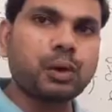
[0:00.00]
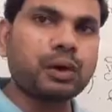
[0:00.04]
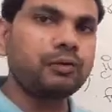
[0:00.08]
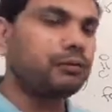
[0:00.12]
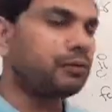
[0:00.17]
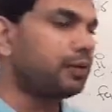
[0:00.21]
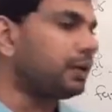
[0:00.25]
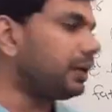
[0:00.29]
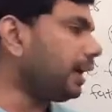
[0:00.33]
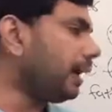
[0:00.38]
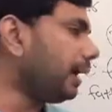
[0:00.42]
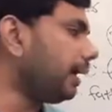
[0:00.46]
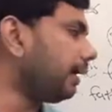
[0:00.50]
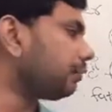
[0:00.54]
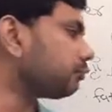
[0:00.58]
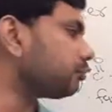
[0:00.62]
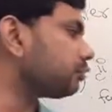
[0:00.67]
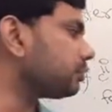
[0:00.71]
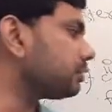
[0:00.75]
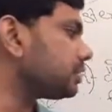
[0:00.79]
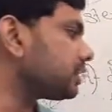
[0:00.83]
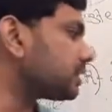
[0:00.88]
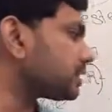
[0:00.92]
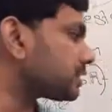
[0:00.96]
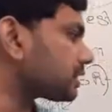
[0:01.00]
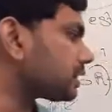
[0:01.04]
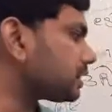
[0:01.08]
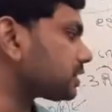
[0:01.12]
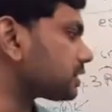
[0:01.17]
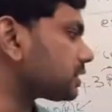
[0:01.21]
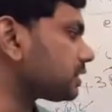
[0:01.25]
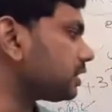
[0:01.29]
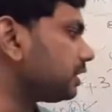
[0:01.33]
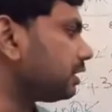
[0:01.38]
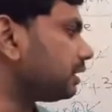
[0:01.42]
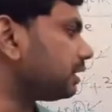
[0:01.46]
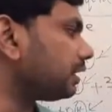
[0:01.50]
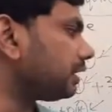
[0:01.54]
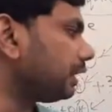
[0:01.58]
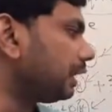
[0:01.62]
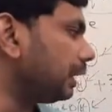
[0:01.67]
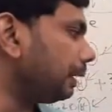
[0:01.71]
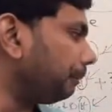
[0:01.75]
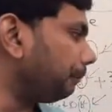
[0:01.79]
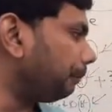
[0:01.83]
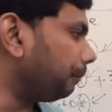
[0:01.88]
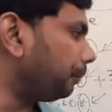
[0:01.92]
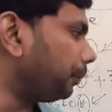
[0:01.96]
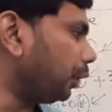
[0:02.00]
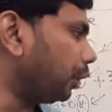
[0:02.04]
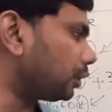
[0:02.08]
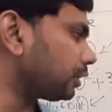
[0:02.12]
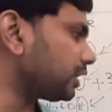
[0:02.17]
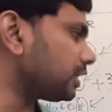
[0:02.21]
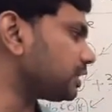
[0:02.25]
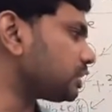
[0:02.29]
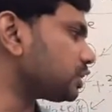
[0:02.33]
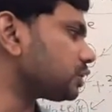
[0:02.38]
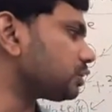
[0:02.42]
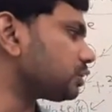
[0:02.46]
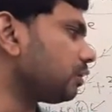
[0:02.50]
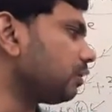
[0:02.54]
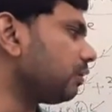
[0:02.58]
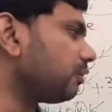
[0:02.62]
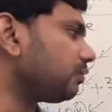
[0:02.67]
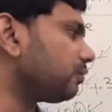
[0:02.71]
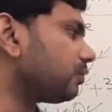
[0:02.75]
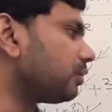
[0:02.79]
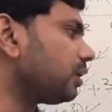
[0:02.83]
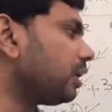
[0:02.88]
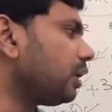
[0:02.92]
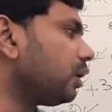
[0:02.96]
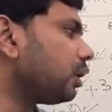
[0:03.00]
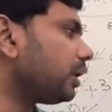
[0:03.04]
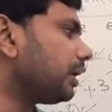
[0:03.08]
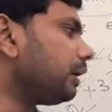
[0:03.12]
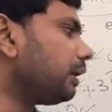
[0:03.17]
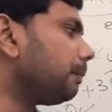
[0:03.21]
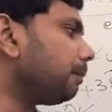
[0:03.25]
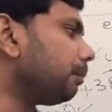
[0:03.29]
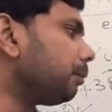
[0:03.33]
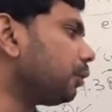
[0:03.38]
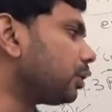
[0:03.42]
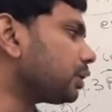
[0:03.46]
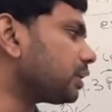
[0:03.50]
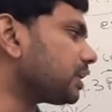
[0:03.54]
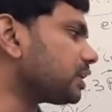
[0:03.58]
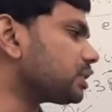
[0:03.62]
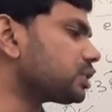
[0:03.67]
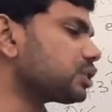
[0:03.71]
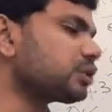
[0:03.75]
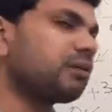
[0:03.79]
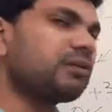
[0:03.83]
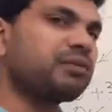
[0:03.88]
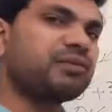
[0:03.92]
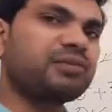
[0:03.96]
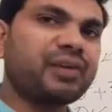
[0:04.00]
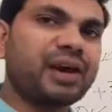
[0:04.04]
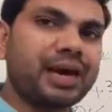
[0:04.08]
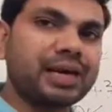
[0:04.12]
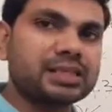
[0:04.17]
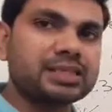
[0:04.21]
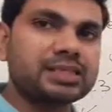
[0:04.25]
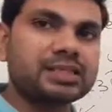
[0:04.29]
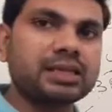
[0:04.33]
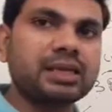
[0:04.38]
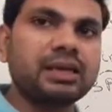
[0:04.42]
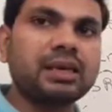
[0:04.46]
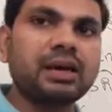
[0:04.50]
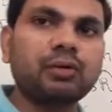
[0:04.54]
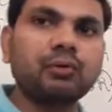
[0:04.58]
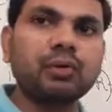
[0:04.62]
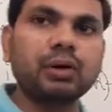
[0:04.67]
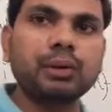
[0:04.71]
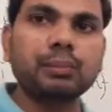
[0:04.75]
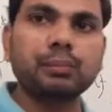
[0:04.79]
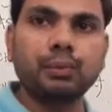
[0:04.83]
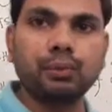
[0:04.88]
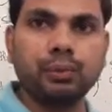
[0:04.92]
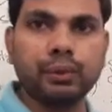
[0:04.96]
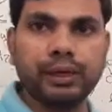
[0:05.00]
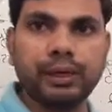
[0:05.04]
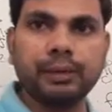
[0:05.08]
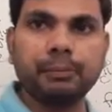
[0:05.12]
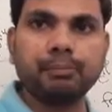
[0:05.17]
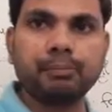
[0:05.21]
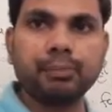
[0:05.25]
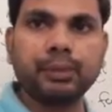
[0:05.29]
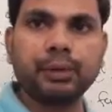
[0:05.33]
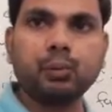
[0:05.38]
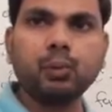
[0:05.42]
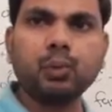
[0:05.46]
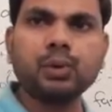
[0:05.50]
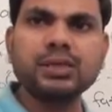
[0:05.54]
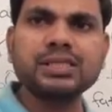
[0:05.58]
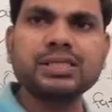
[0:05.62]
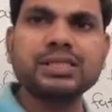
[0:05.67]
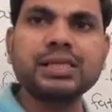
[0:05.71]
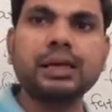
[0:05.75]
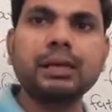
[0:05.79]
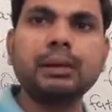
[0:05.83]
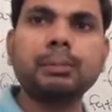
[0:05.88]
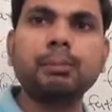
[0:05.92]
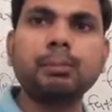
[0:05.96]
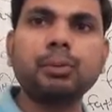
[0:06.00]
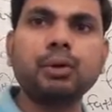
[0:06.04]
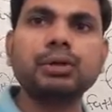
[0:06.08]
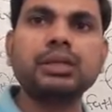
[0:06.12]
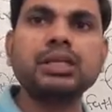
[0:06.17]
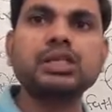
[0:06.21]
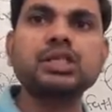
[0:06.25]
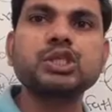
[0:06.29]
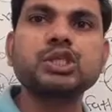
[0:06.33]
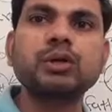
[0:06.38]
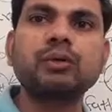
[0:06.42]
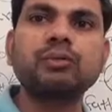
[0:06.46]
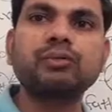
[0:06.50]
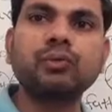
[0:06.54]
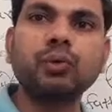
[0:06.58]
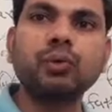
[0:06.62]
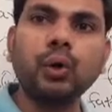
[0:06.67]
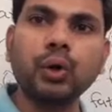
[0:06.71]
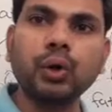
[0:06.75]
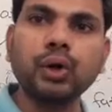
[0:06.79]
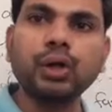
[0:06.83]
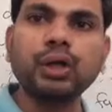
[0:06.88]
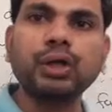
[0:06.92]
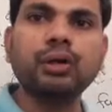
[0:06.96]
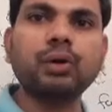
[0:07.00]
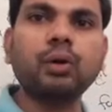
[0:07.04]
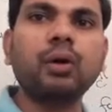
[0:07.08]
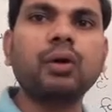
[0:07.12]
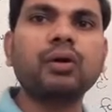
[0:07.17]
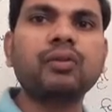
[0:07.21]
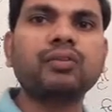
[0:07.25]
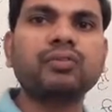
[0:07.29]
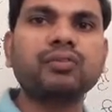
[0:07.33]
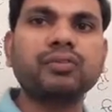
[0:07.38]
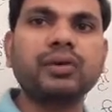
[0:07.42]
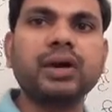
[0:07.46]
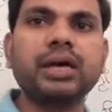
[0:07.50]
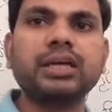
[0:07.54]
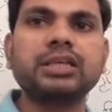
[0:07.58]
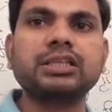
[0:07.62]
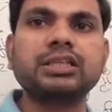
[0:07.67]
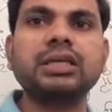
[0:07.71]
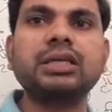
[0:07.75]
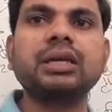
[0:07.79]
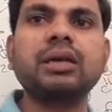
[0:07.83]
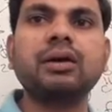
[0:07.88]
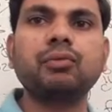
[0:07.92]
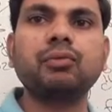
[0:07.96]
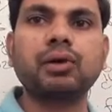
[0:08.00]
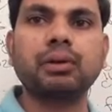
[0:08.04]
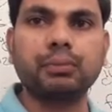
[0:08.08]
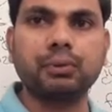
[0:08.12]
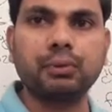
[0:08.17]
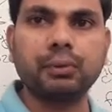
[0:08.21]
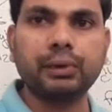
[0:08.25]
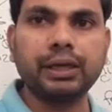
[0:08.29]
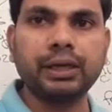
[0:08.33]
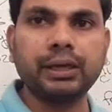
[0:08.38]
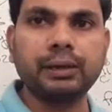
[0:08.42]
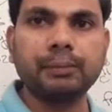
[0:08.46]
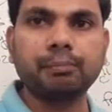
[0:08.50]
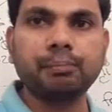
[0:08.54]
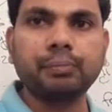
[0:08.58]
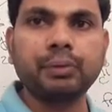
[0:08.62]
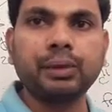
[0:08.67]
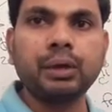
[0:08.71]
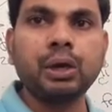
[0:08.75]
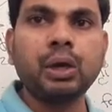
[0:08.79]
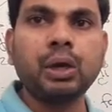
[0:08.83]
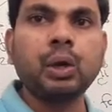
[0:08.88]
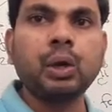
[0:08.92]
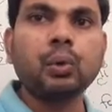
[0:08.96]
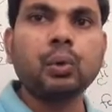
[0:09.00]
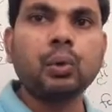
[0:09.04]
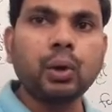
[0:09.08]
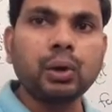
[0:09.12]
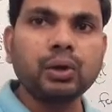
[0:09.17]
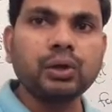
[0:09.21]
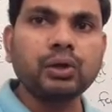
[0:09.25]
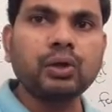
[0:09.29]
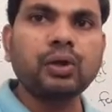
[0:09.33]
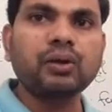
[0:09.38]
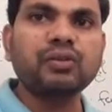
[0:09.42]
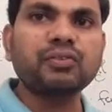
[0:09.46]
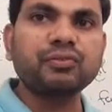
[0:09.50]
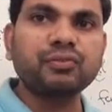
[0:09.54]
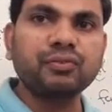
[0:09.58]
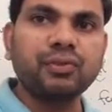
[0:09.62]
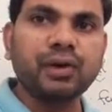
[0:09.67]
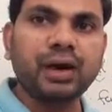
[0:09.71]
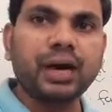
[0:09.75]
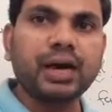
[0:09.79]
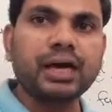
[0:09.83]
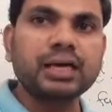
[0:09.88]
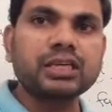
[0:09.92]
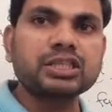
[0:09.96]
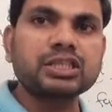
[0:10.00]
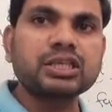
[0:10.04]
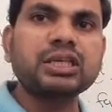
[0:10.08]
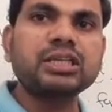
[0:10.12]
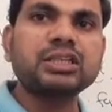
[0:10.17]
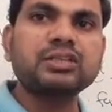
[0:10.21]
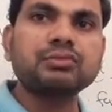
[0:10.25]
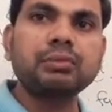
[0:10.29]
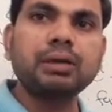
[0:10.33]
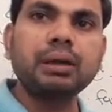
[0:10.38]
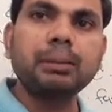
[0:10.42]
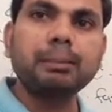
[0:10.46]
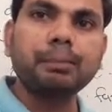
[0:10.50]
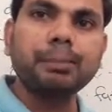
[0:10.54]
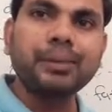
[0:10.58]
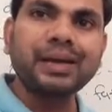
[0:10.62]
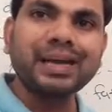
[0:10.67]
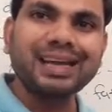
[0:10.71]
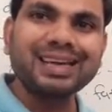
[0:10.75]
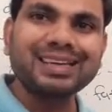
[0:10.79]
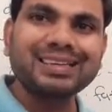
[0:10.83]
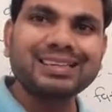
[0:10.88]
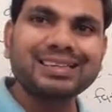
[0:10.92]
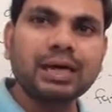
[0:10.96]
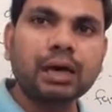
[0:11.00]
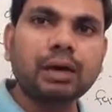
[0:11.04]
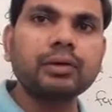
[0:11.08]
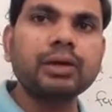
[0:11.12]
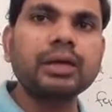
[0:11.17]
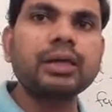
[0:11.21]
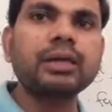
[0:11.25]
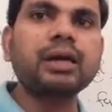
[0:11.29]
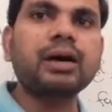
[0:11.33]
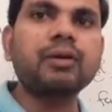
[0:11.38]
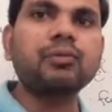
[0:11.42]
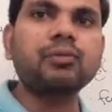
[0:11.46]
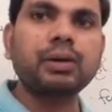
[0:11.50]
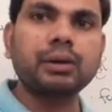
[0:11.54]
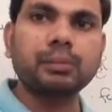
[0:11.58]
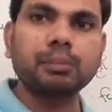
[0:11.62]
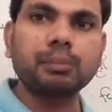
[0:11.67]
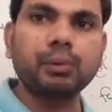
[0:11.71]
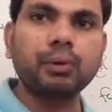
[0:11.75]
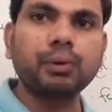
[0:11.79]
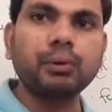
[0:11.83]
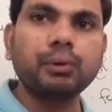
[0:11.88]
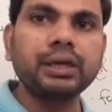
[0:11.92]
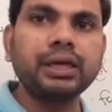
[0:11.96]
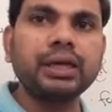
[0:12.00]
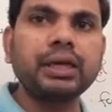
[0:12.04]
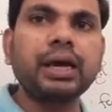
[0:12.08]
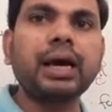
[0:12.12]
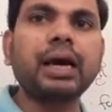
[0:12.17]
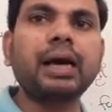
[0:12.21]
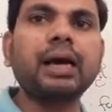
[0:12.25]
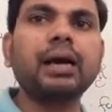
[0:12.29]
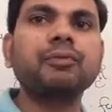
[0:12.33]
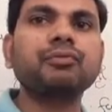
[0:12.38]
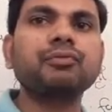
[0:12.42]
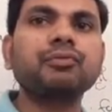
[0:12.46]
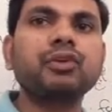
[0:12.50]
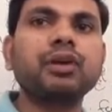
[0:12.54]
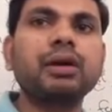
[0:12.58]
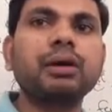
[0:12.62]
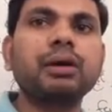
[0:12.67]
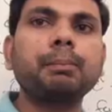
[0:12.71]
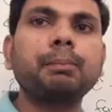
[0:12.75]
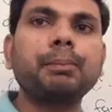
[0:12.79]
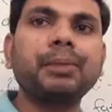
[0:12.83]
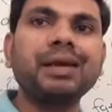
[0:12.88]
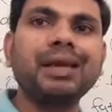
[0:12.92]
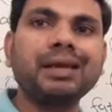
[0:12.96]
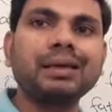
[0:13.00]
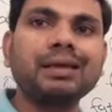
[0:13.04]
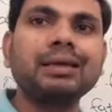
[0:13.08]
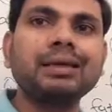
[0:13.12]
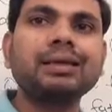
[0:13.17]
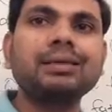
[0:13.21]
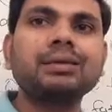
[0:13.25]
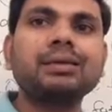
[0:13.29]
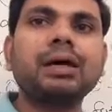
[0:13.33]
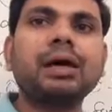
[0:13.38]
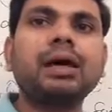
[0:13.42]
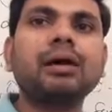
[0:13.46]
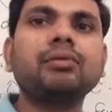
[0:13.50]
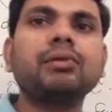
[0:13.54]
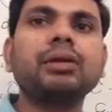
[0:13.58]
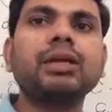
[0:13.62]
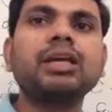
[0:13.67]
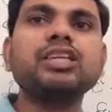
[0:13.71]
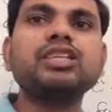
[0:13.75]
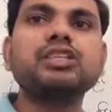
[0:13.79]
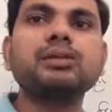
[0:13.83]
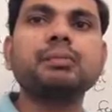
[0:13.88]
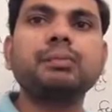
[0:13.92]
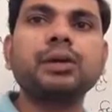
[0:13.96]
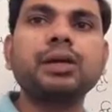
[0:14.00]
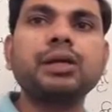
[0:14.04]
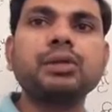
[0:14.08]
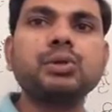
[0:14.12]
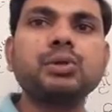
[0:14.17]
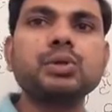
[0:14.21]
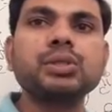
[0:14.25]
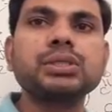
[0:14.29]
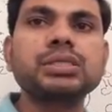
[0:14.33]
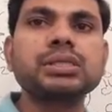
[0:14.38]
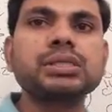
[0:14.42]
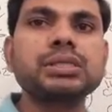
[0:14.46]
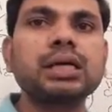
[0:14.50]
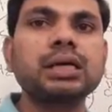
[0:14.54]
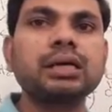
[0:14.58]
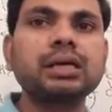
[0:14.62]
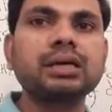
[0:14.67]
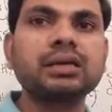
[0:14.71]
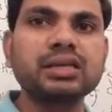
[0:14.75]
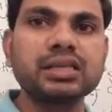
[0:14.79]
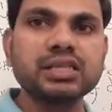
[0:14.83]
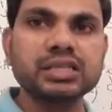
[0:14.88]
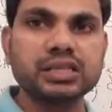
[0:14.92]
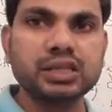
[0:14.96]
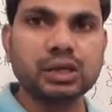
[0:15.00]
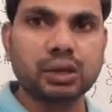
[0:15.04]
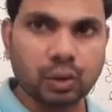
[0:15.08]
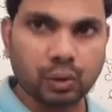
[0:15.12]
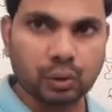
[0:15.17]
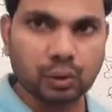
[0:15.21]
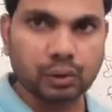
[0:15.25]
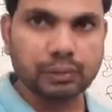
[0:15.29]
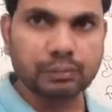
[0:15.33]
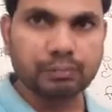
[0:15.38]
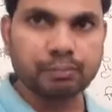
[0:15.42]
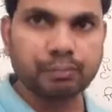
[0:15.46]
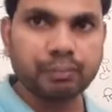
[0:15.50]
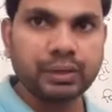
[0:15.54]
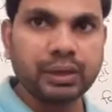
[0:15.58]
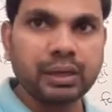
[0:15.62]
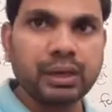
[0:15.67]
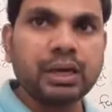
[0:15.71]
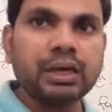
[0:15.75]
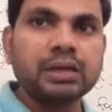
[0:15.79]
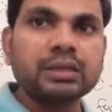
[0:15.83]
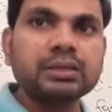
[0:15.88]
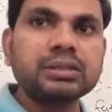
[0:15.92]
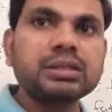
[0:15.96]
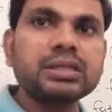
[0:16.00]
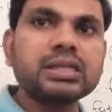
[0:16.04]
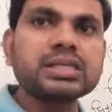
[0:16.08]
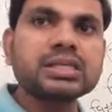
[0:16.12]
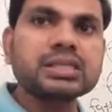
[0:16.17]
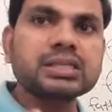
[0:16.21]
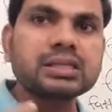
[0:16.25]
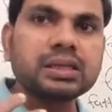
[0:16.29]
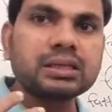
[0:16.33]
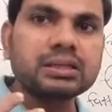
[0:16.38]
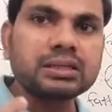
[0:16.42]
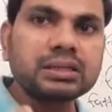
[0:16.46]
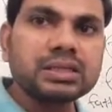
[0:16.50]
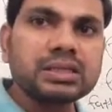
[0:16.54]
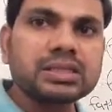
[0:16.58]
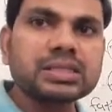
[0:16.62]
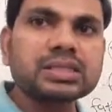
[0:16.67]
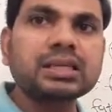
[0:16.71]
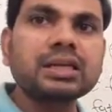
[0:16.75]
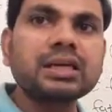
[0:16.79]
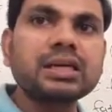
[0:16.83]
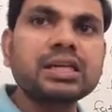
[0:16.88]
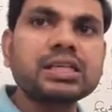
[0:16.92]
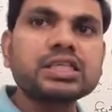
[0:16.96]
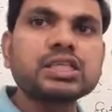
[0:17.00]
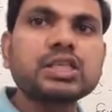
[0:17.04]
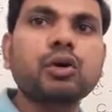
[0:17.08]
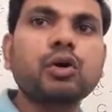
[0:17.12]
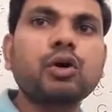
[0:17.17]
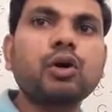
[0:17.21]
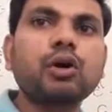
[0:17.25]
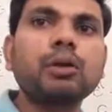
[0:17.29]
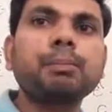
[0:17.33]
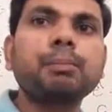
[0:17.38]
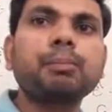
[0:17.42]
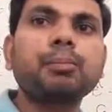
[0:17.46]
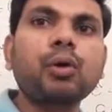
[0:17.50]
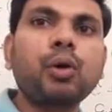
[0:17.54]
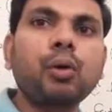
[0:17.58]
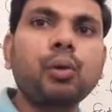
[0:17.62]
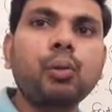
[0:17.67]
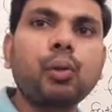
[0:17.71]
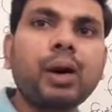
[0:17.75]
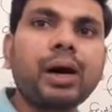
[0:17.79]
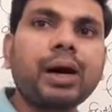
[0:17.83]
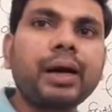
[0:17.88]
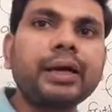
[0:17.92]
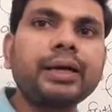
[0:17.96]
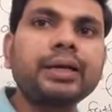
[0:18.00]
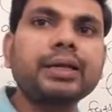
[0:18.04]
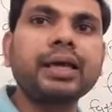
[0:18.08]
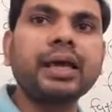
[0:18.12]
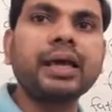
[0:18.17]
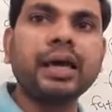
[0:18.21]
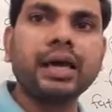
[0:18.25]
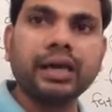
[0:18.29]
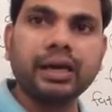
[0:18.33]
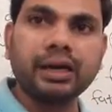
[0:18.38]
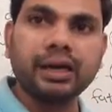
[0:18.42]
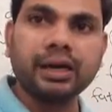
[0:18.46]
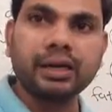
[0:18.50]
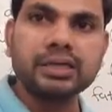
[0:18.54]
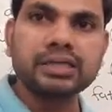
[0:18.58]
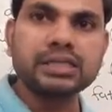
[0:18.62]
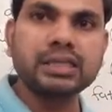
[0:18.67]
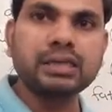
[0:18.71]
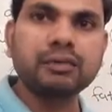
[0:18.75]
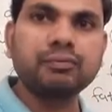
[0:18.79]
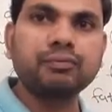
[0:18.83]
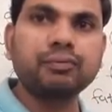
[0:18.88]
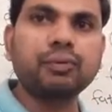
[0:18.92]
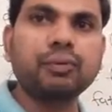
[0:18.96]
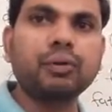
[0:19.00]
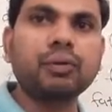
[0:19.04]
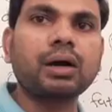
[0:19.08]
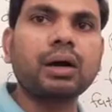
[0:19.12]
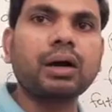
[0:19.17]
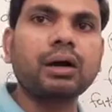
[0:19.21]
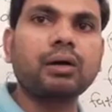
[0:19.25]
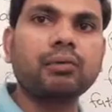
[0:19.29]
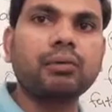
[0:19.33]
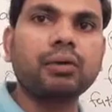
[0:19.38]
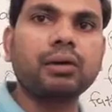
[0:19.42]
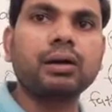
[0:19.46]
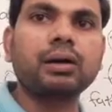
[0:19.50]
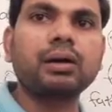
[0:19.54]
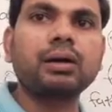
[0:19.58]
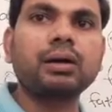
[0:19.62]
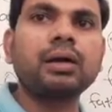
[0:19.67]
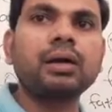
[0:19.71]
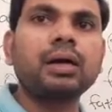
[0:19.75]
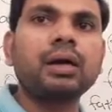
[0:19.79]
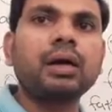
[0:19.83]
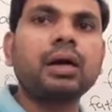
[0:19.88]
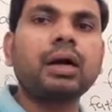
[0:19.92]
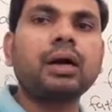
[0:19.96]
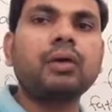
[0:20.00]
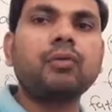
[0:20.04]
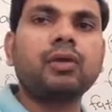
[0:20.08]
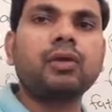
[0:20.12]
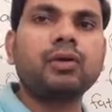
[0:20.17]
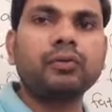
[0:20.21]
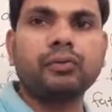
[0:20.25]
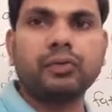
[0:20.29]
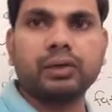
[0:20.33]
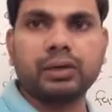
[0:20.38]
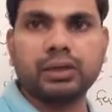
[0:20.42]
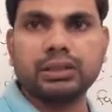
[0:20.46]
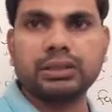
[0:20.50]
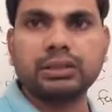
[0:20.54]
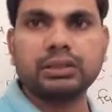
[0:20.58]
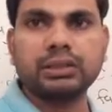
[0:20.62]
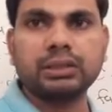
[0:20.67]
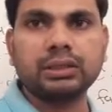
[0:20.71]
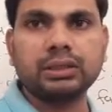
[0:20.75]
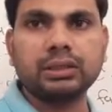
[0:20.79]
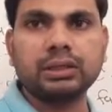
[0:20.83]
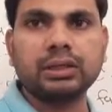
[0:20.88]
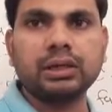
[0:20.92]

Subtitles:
one we have to discuss here, importance of fats in our body. What is the importance of oil or fat in our body? Oil or fat, it will break down in our body. After breaking down, it produce glycerol. This glycerol provide energy for our work.